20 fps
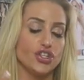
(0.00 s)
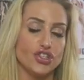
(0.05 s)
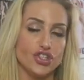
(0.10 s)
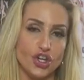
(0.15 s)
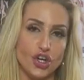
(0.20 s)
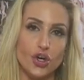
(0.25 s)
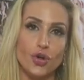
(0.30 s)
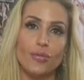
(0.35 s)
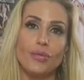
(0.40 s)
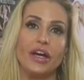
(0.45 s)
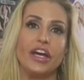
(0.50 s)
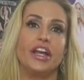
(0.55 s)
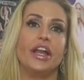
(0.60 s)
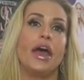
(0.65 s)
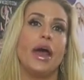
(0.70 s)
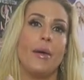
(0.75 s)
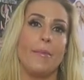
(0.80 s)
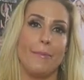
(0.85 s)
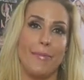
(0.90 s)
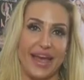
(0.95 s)

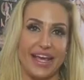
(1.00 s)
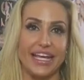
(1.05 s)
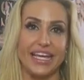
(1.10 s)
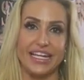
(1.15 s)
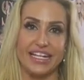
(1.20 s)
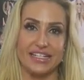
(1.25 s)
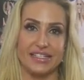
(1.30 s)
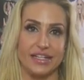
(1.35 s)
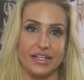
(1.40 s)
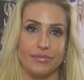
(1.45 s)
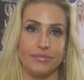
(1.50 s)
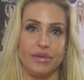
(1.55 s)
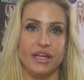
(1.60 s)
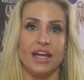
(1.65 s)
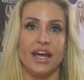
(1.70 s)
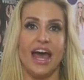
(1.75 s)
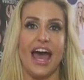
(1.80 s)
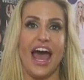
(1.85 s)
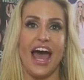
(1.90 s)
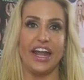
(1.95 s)
human mechanism
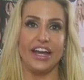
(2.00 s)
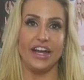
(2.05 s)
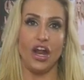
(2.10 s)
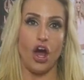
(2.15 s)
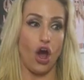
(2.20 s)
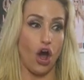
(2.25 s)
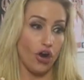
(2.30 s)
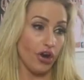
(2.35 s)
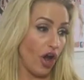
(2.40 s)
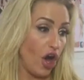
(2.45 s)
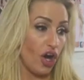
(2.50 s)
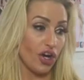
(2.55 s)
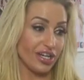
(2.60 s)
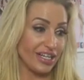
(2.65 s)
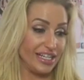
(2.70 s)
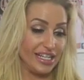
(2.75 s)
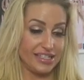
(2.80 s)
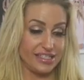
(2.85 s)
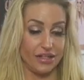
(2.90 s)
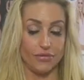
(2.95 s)
and or
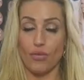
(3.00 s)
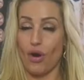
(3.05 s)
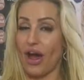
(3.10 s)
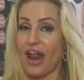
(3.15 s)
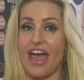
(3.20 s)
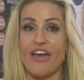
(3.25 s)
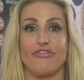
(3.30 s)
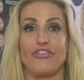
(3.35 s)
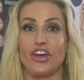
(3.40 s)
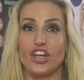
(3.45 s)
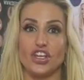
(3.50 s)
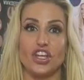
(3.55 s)
organism, whatever.